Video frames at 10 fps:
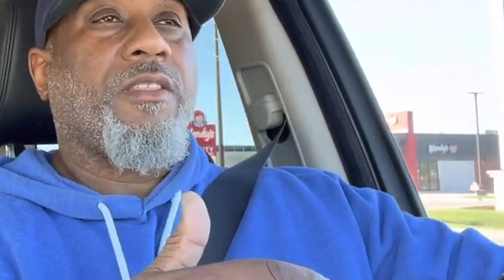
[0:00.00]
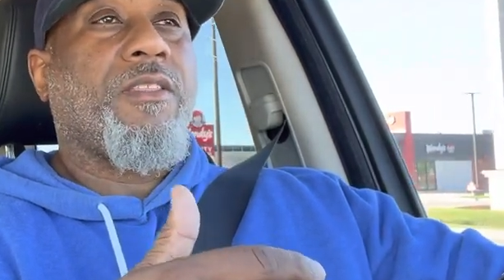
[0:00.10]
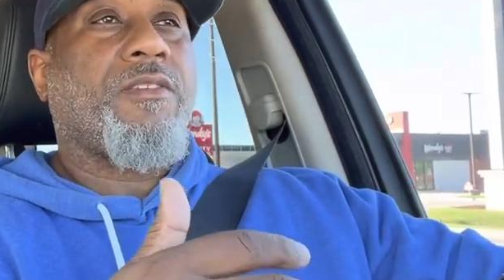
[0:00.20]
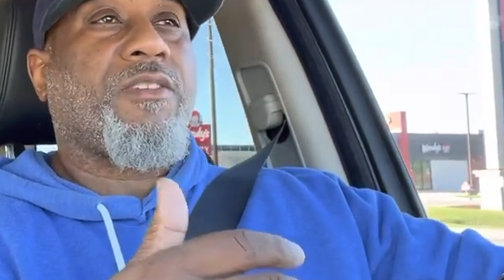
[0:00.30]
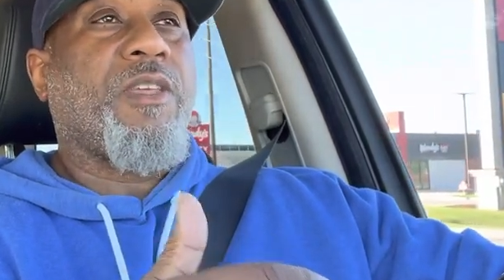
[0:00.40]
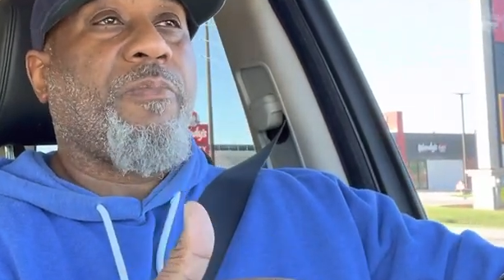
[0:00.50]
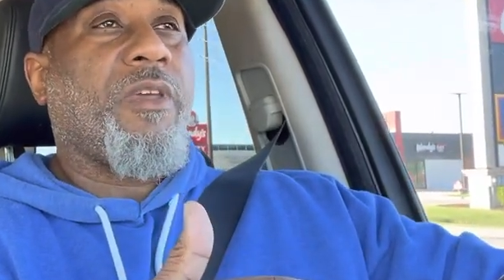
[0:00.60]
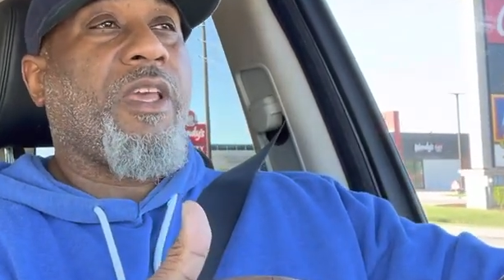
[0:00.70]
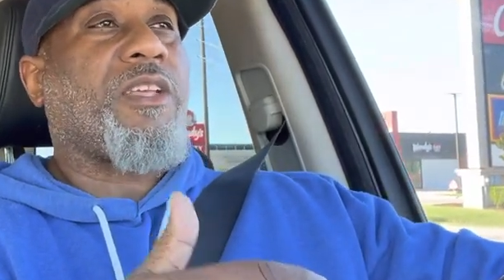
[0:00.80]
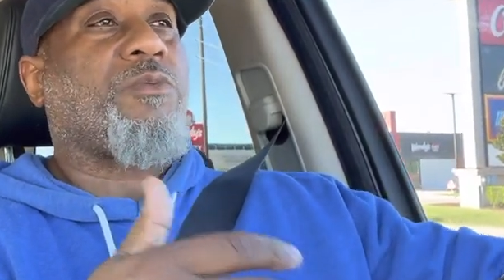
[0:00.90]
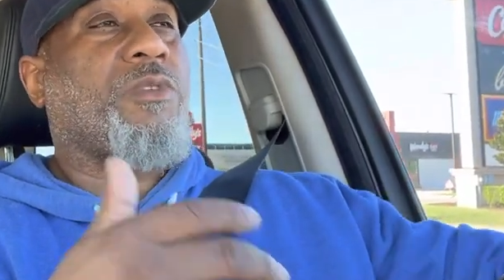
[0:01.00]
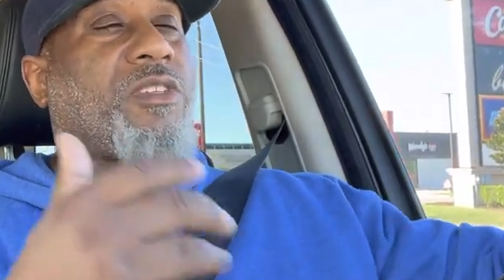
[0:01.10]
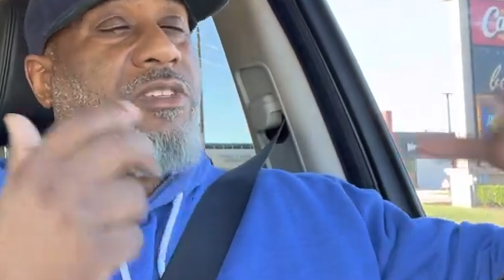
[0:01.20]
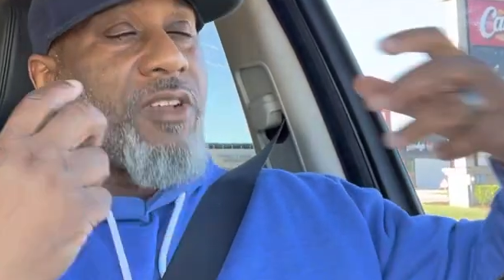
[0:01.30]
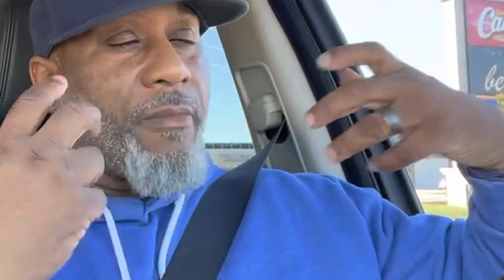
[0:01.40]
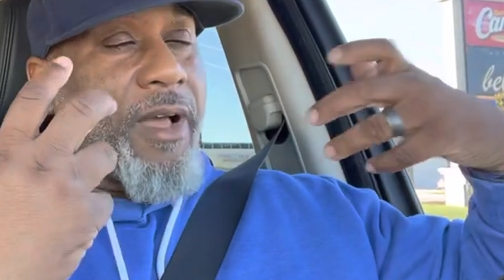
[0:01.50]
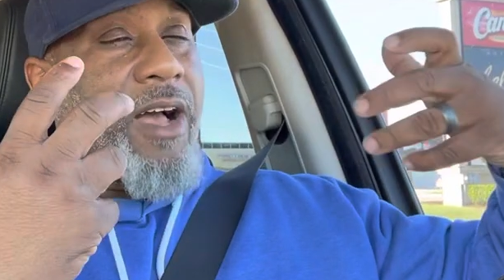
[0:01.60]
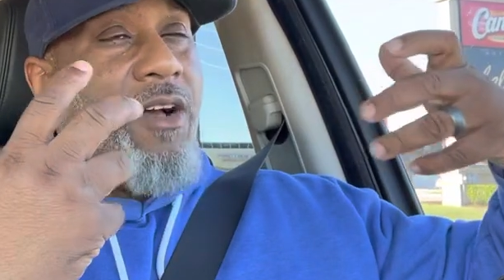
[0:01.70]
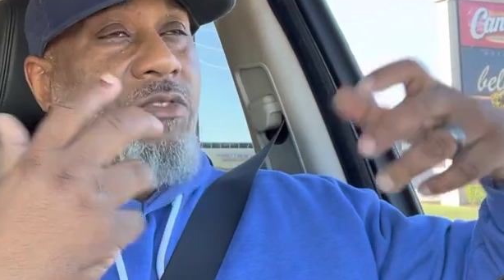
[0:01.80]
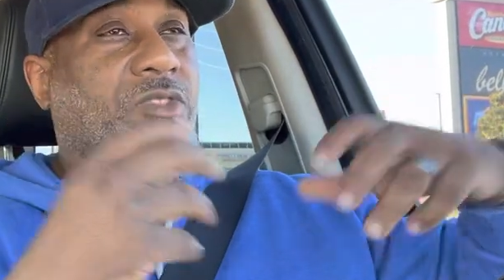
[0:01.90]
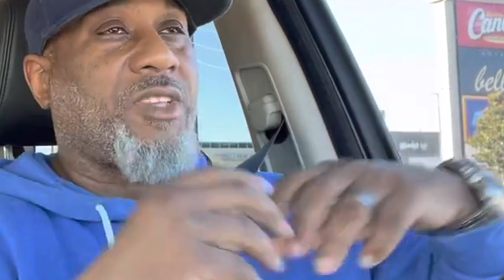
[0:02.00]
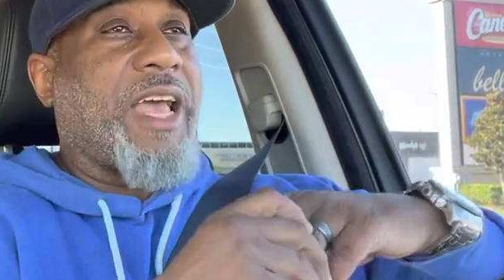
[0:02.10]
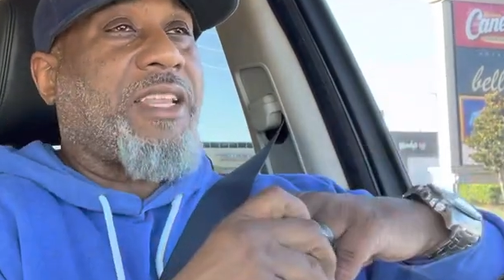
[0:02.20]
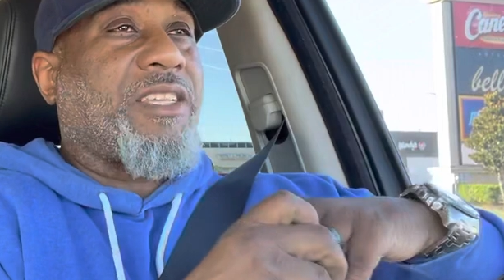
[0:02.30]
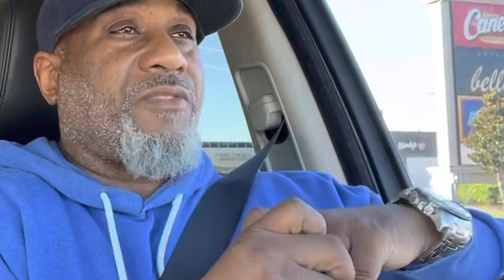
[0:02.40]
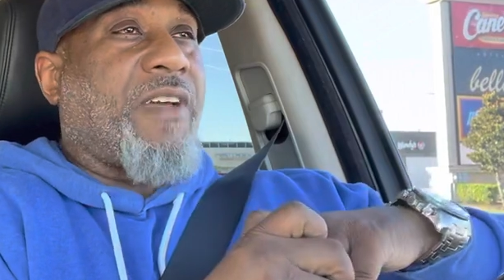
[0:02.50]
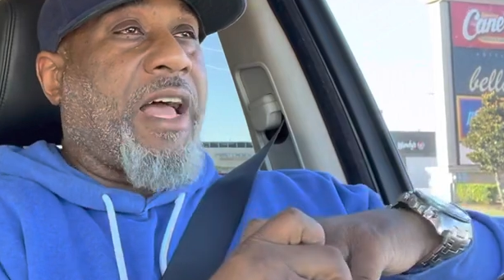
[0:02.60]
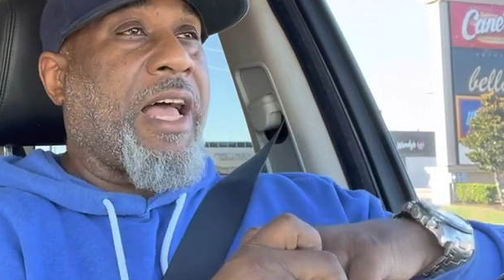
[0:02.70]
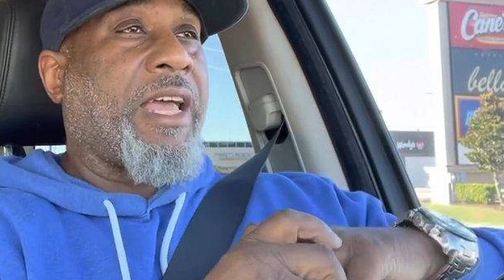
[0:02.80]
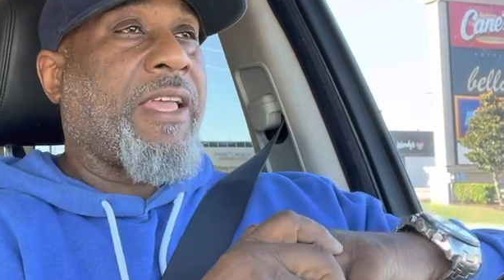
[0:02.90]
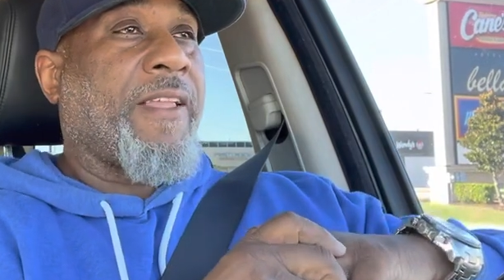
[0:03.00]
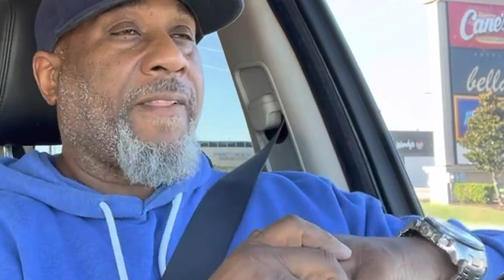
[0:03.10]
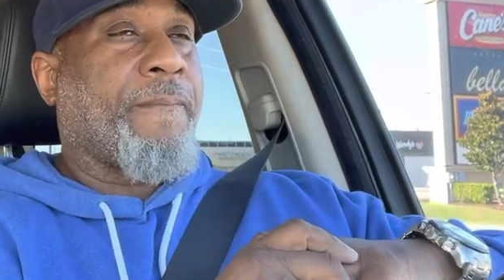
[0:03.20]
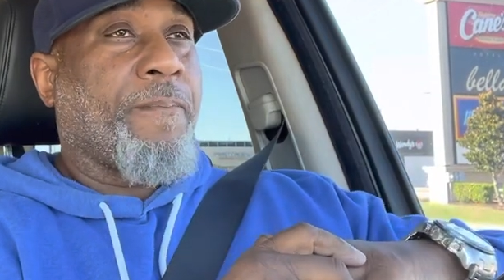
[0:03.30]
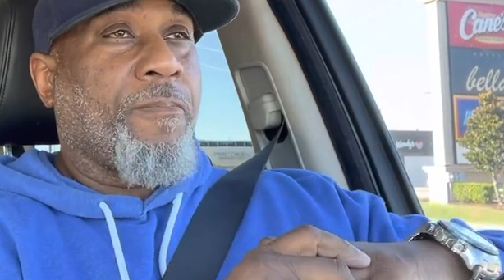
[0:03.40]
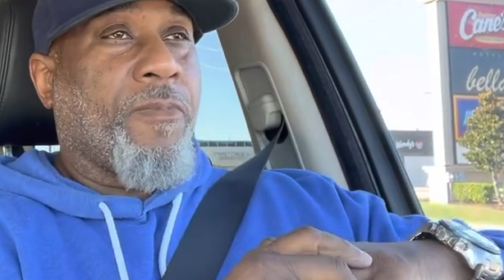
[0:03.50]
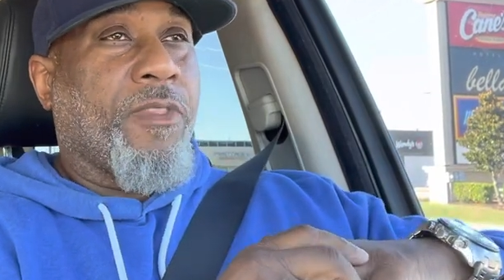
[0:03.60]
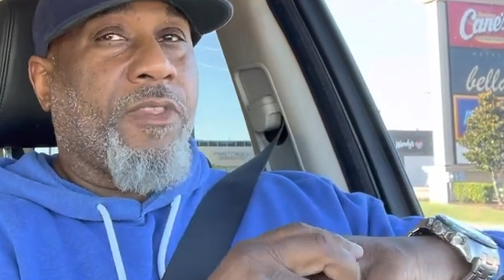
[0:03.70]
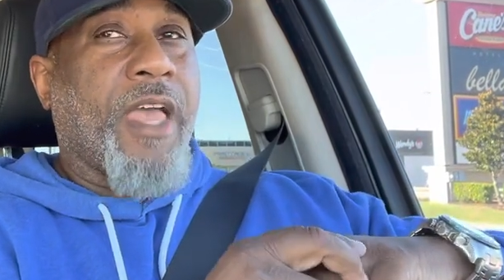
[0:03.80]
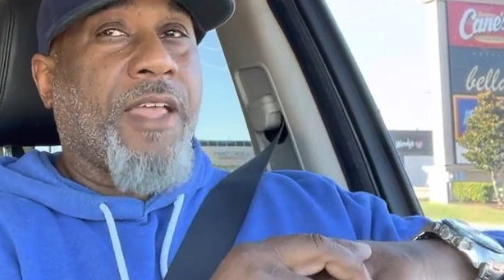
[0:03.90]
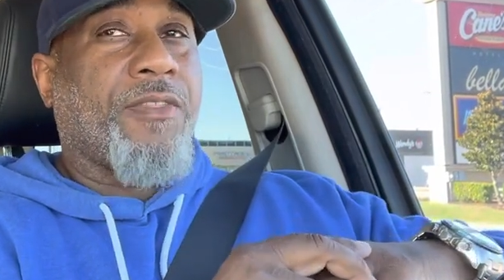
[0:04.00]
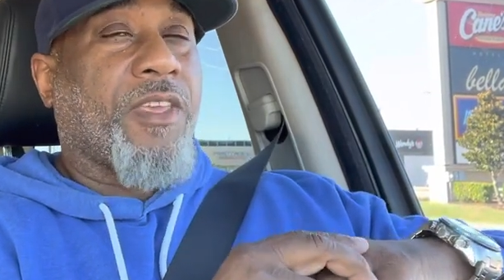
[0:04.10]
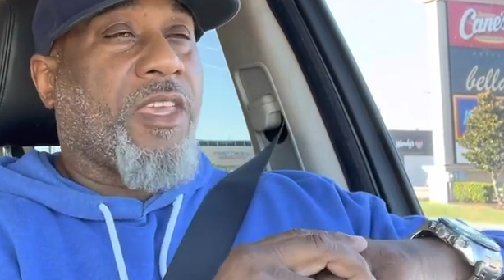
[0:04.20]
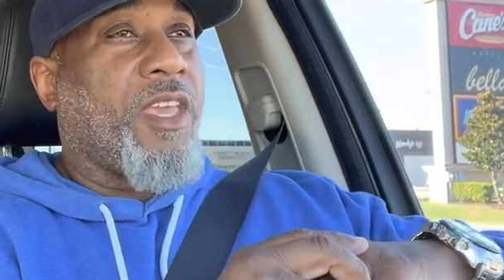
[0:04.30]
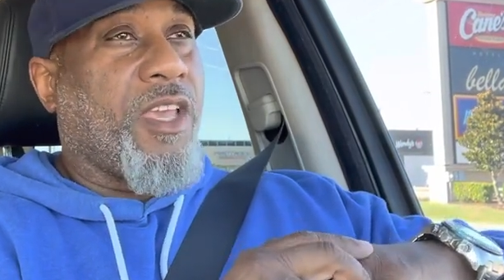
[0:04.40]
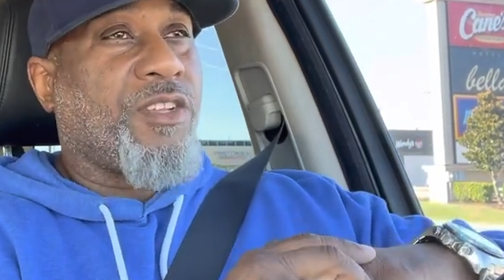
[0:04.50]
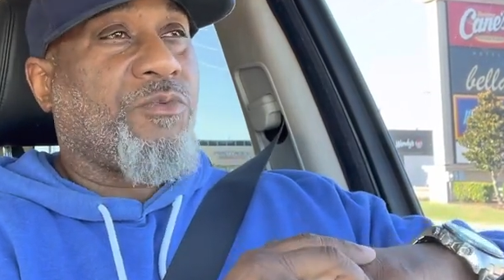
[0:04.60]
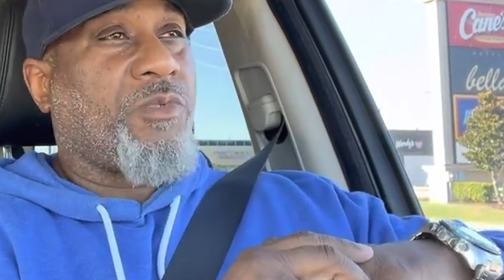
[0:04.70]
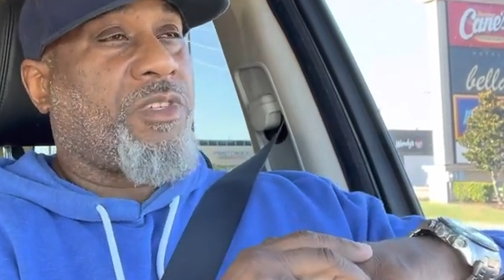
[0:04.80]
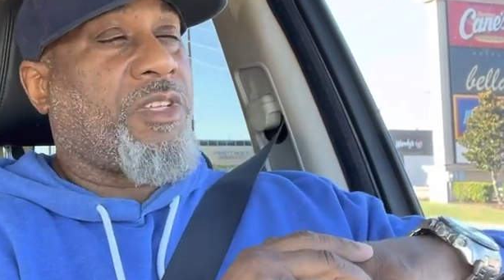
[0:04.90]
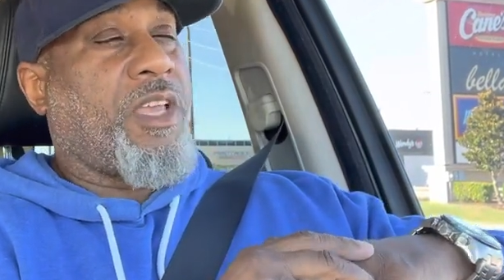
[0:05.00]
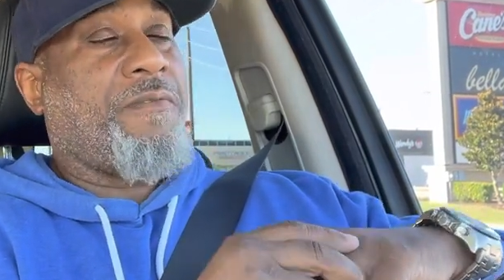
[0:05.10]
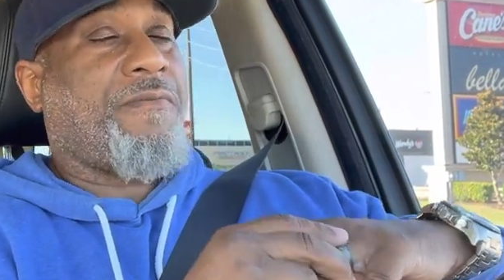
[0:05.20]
CPS was somehow satisfied that the kids were safe.